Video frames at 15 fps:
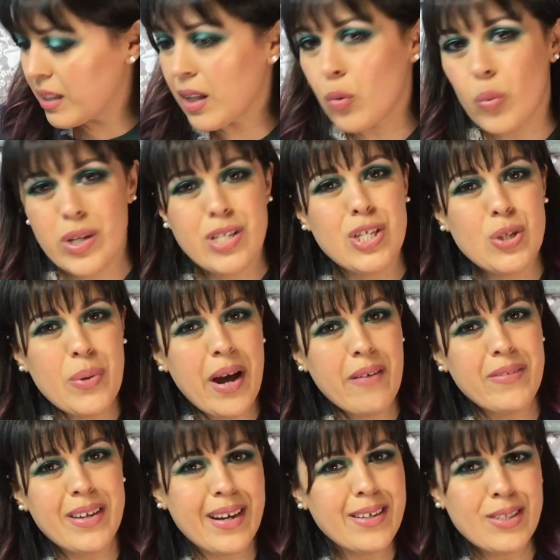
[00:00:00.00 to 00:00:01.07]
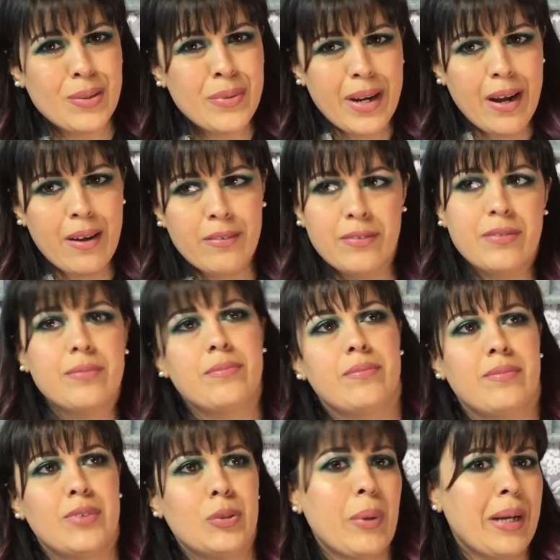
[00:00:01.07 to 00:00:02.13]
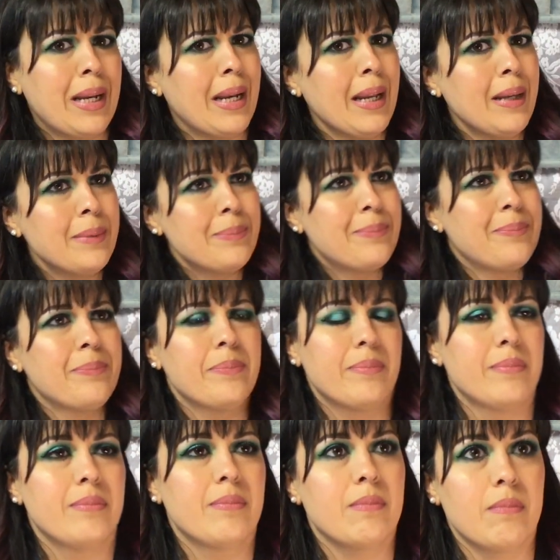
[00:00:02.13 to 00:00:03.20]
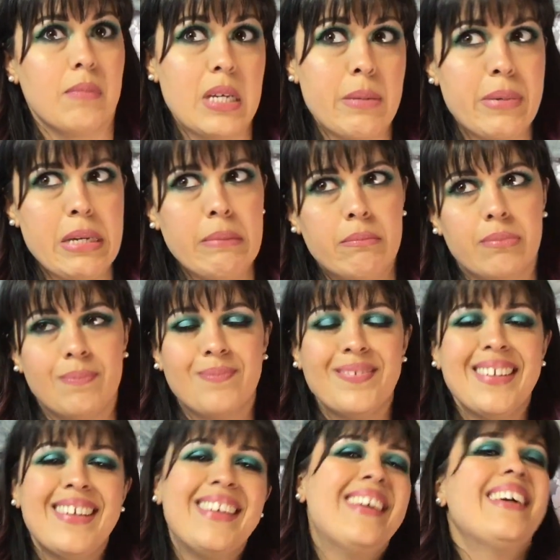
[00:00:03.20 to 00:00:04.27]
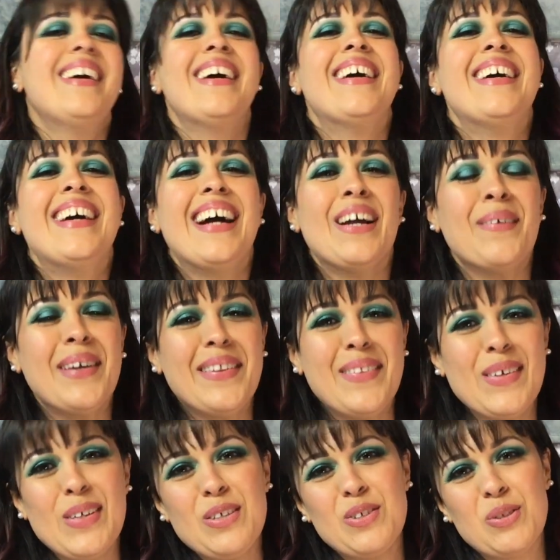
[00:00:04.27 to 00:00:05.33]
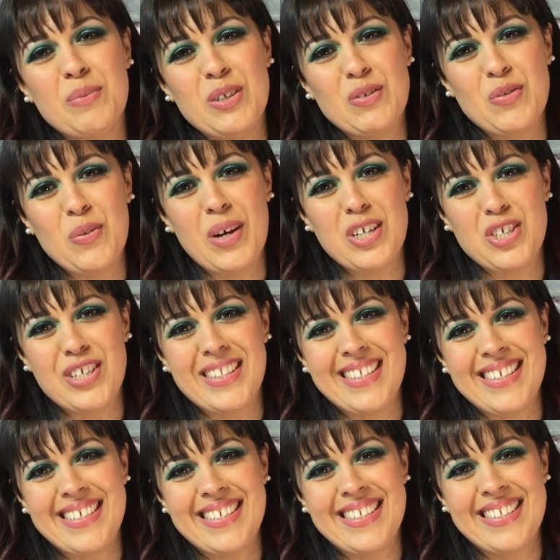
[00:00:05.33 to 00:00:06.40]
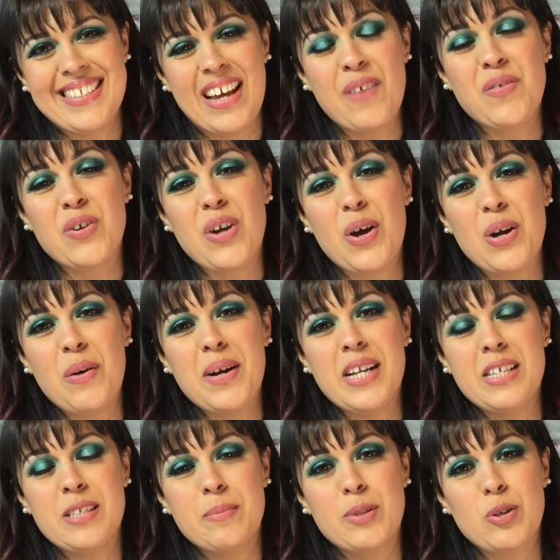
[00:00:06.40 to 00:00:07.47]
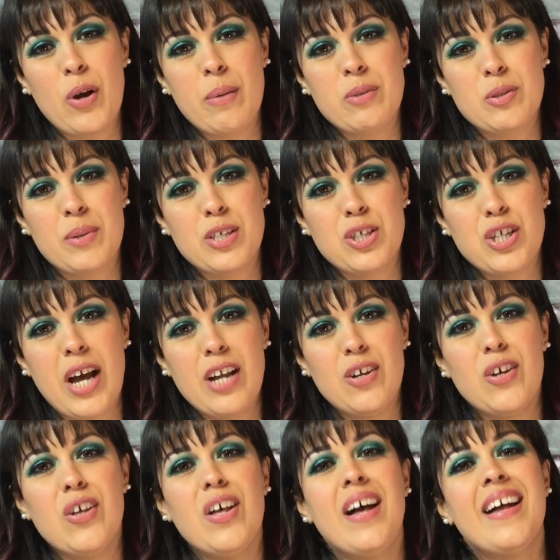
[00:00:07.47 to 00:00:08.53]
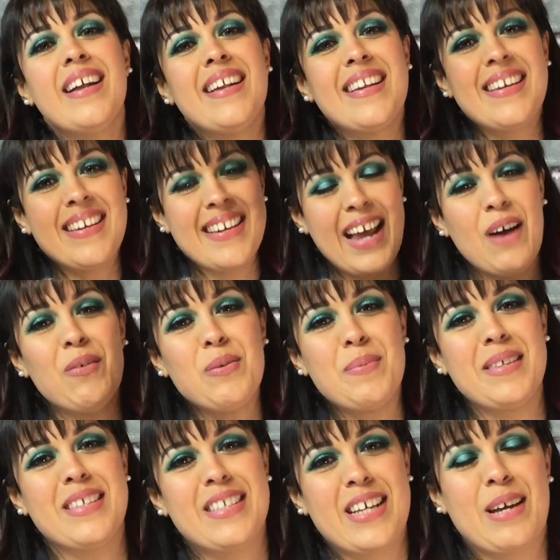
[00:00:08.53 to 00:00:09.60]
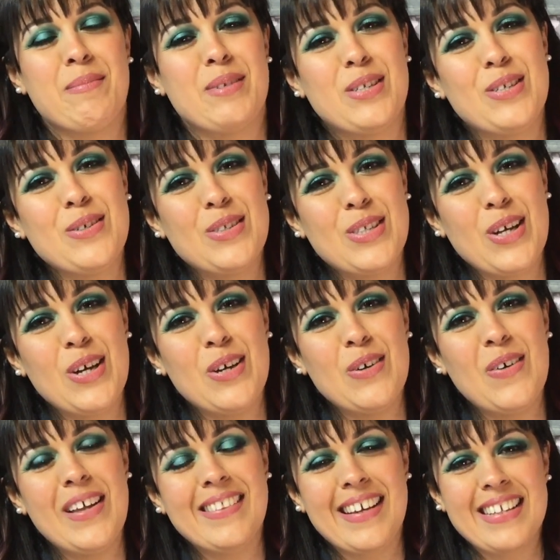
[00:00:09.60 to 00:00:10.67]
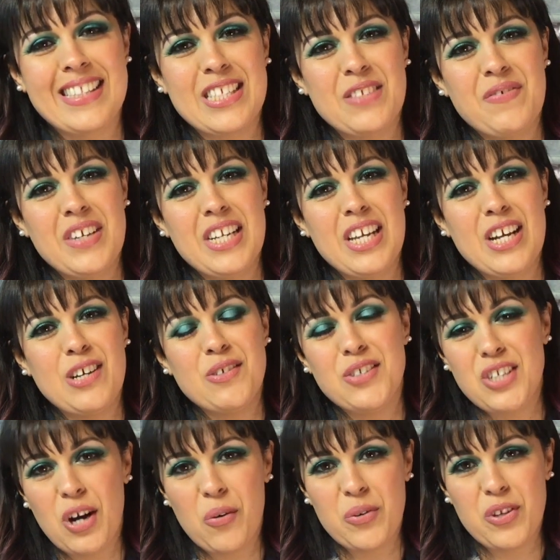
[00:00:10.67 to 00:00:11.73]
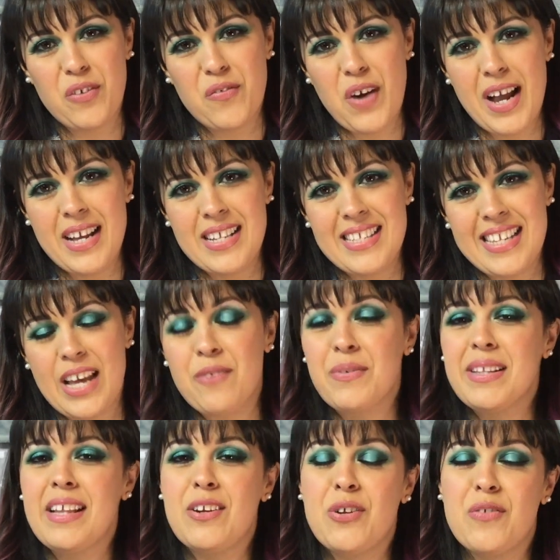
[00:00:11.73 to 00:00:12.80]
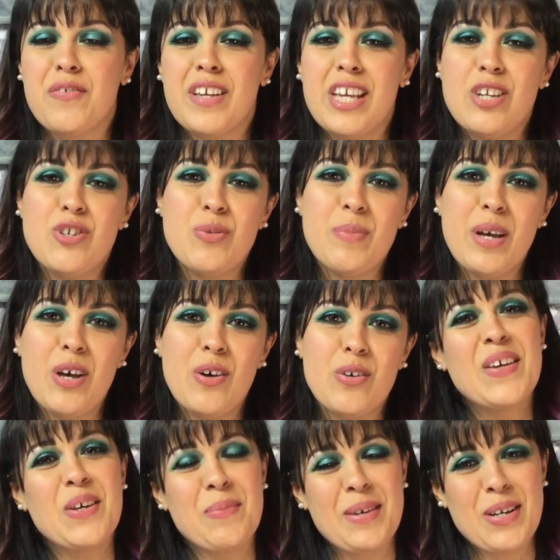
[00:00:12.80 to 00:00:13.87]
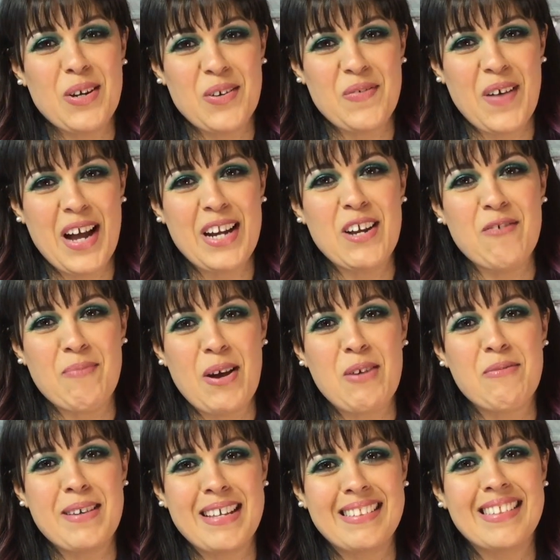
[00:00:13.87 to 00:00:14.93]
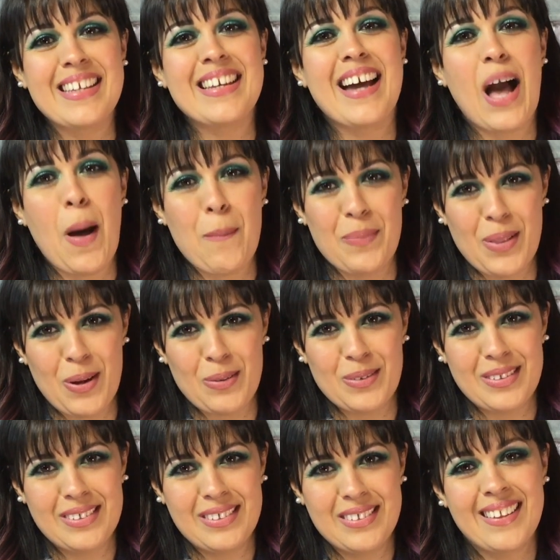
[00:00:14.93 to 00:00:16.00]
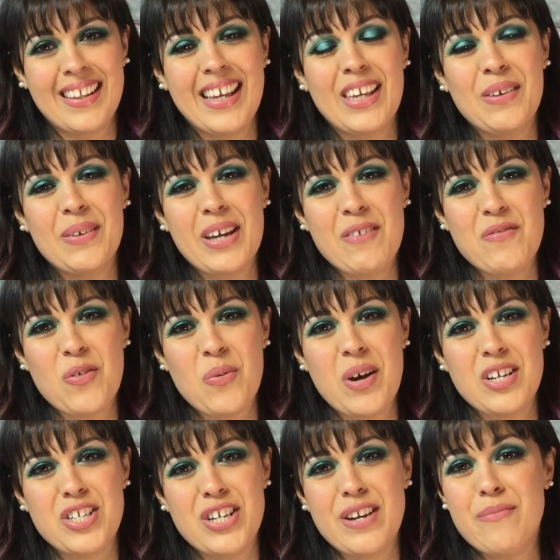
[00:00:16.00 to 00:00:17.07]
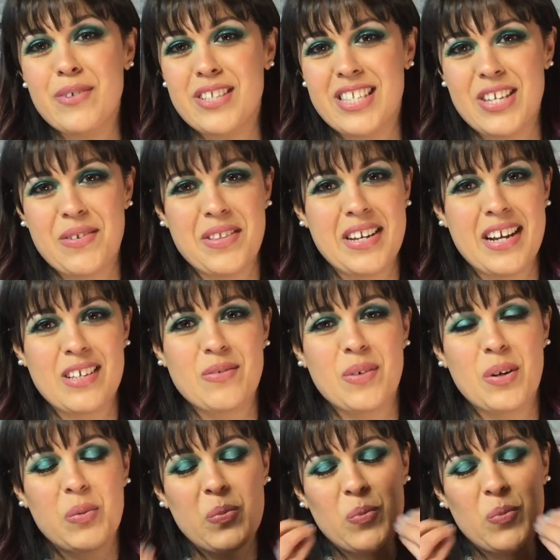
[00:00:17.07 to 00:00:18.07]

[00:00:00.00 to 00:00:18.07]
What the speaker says: Like, what do you have that I don't have? Do I need it? Maybe. I want to thank you so much for watching this. If you're not already subscribed to my channel, now would be the time to do so. Like this video, share it with your friends, and ring that notification bell. You'll be notified of my weekly uploads. Thank you again for watching. We'll see you on the next one.